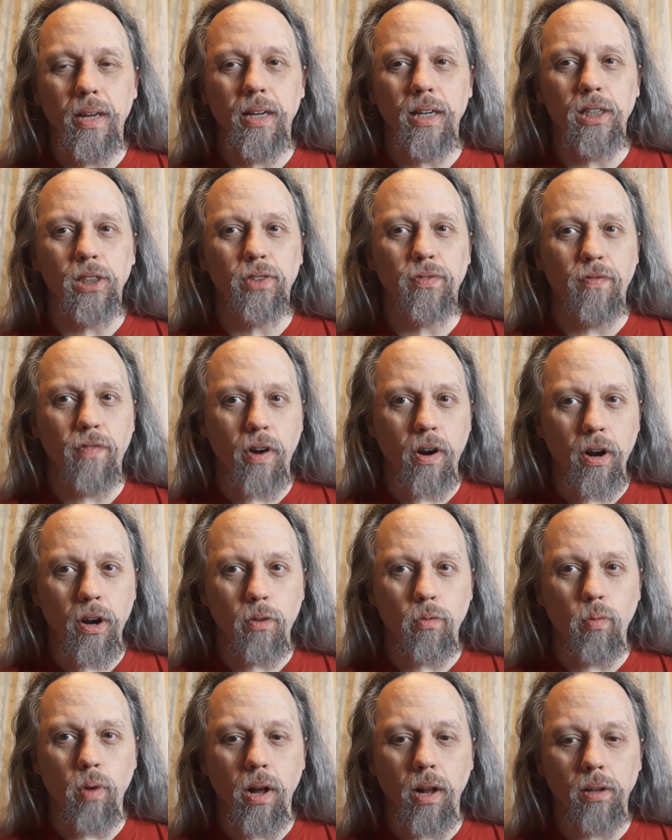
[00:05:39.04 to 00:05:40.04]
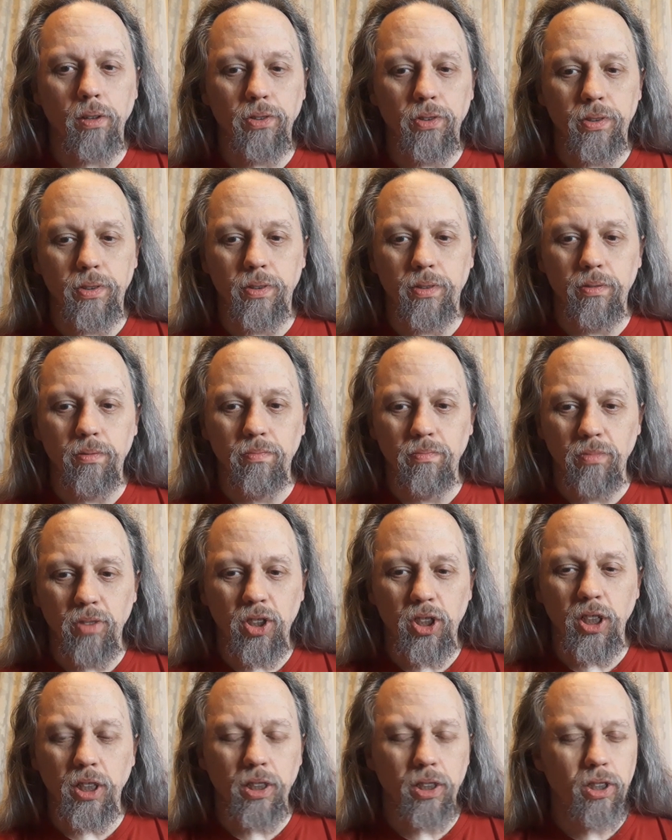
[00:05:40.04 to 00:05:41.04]
is very well.
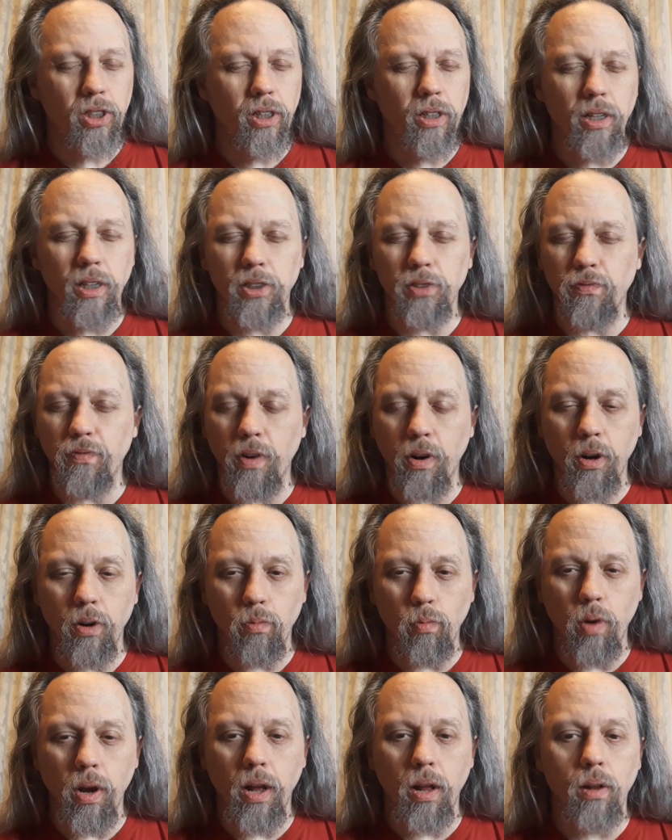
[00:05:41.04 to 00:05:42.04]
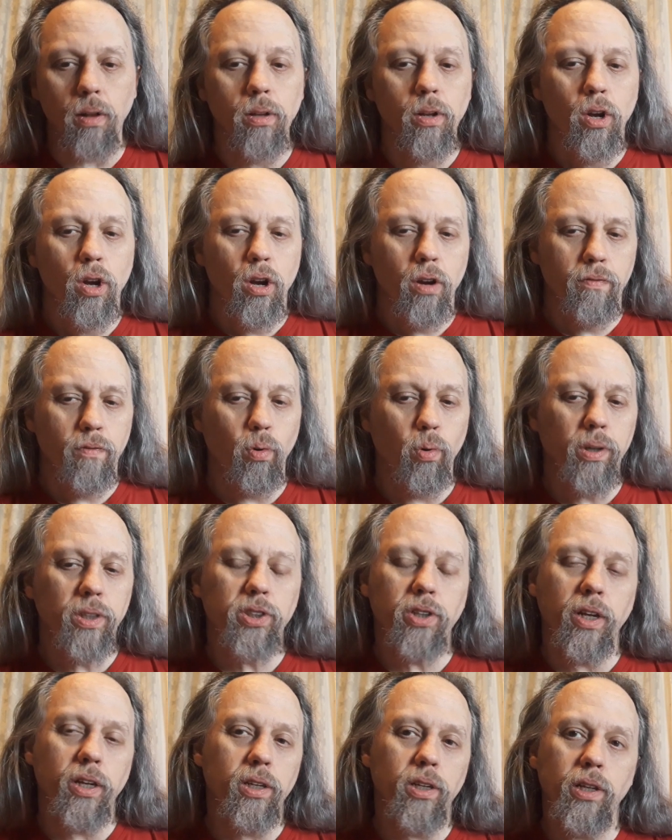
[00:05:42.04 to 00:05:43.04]
She does very well
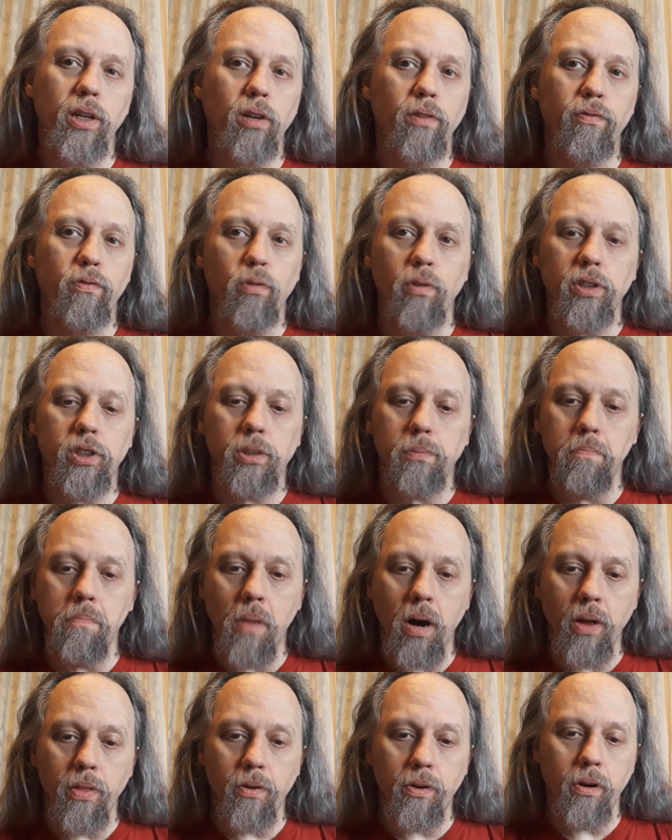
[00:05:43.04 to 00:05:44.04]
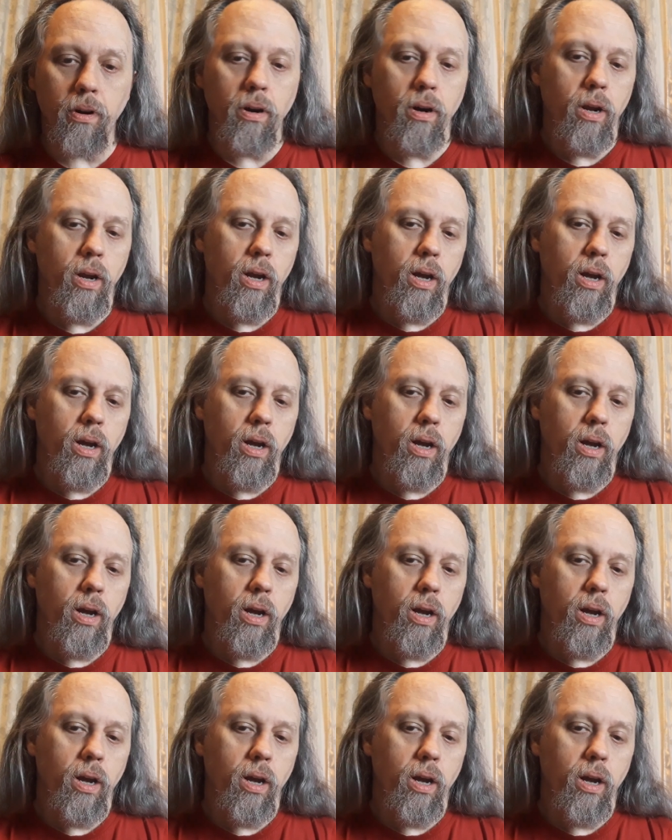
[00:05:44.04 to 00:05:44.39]
voicing Littlefoot's mother.